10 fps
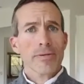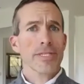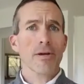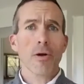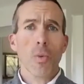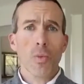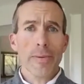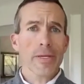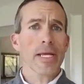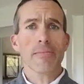There are
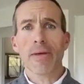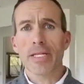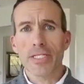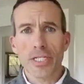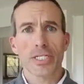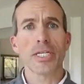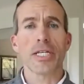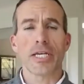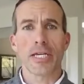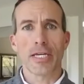women and men
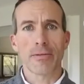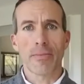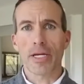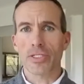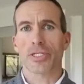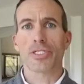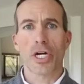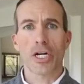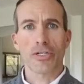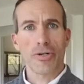succeeding in Major League
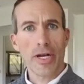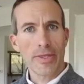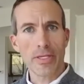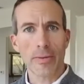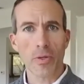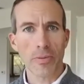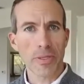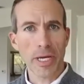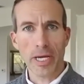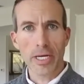Soccer and the W N
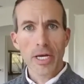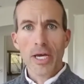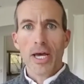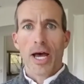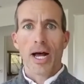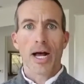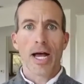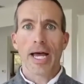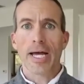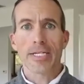B A
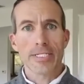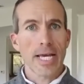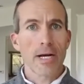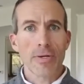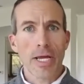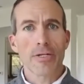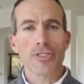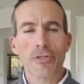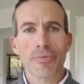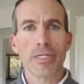Uh, as out L
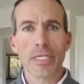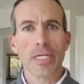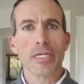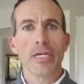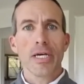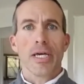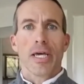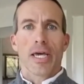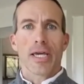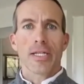G B T.
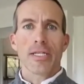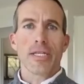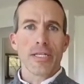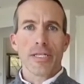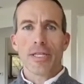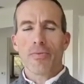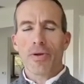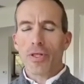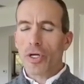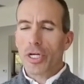And
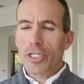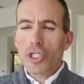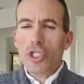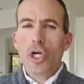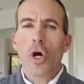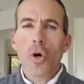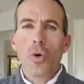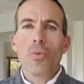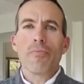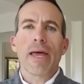we look at
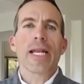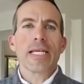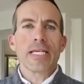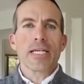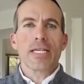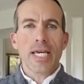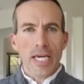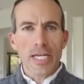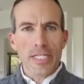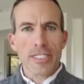so many
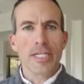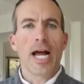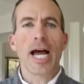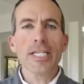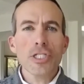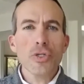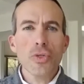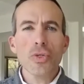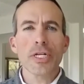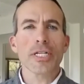kids in high
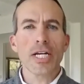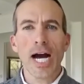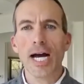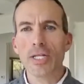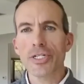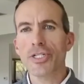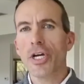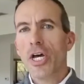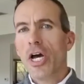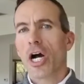school, in college,
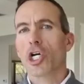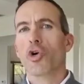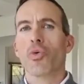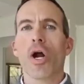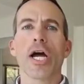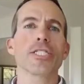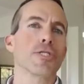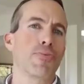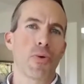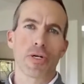
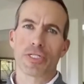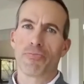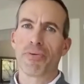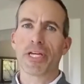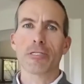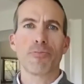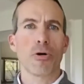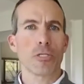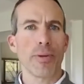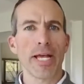across sports, big
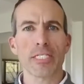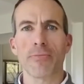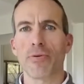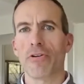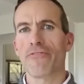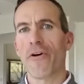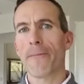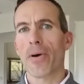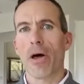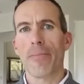sports, basketball,
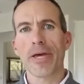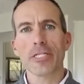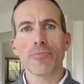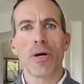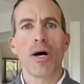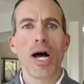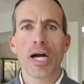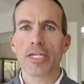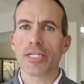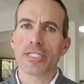football, baseball,
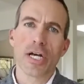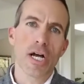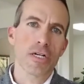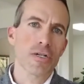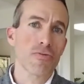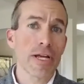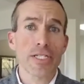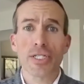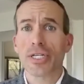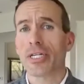hockey, soccer,
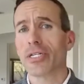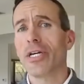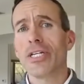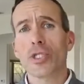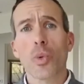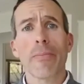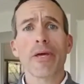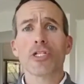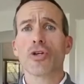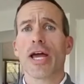wrestling,
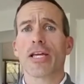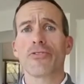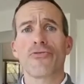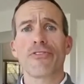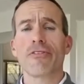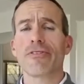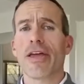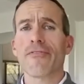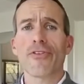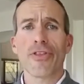swimming, track and field,
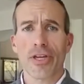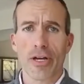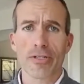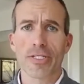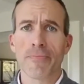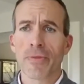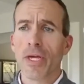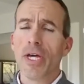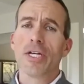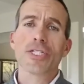everything else.
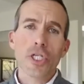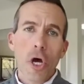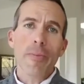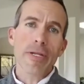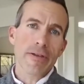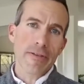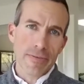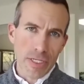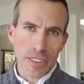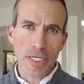So many of
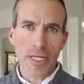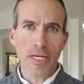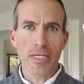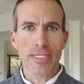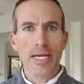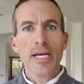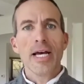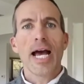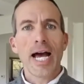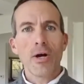them succeeding as
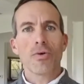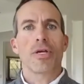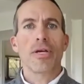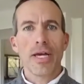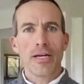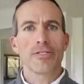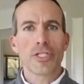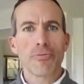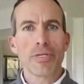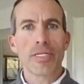out L
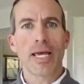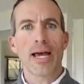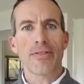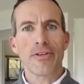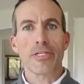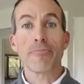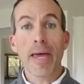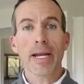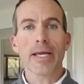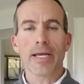G B athletes,
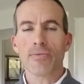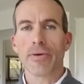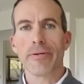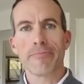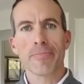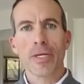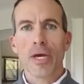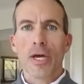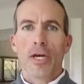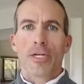men and women.
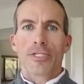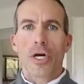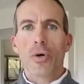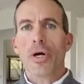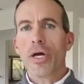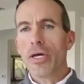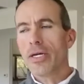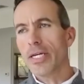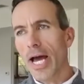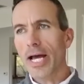So
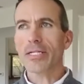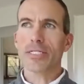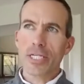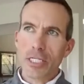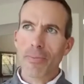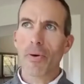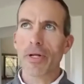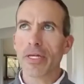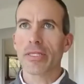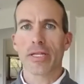yeah, it's
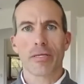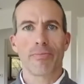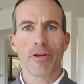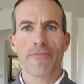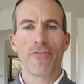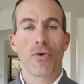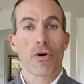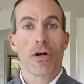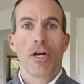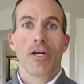disappointing that the Big
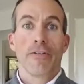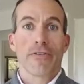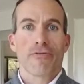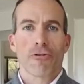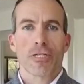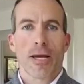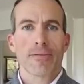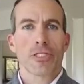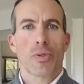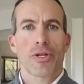Four, for the first time
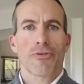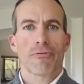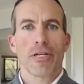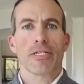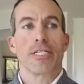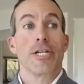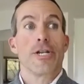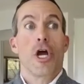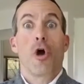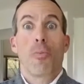since twenty thirteen, has
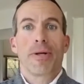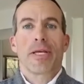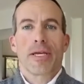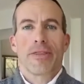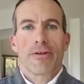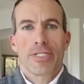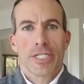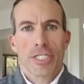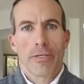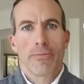nobody in their
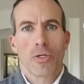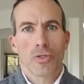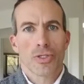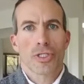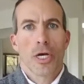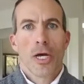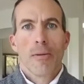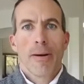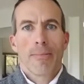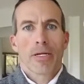system who's
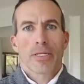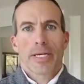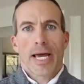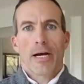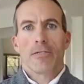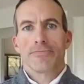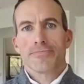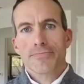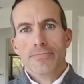publicly out.